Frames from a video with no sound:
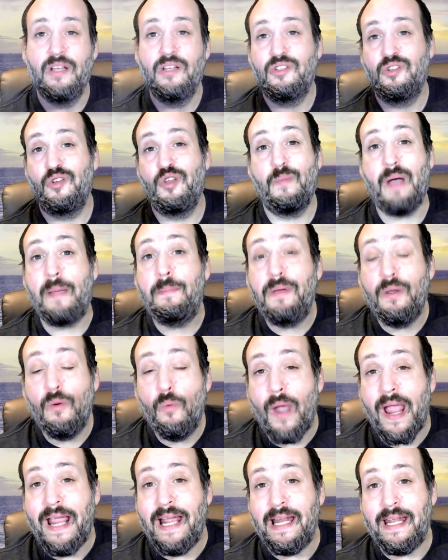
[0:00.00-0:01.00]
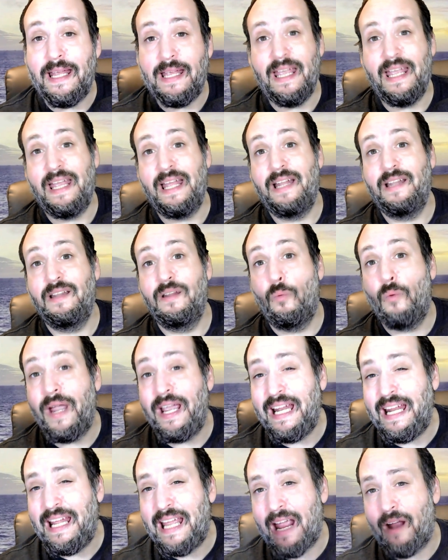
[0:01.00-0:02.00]
So you might be waiting in the
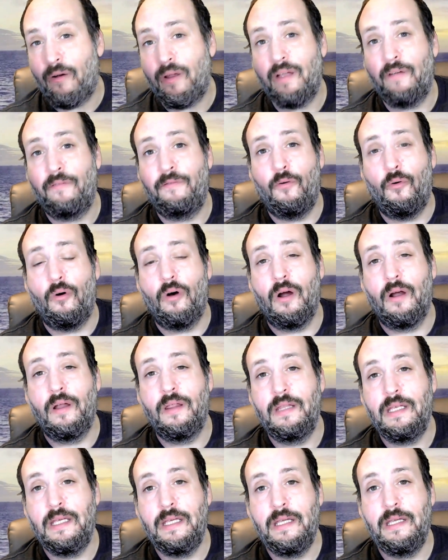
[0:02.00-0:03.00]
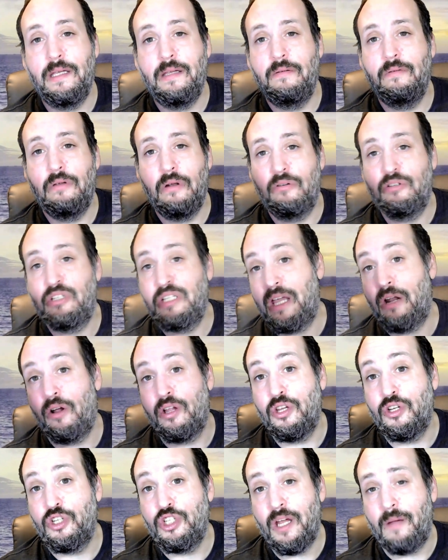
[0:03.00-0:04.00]
waiting area for to get on
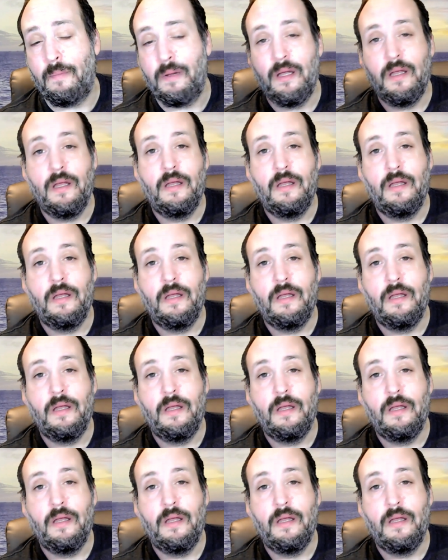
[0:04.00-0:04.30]
your ship.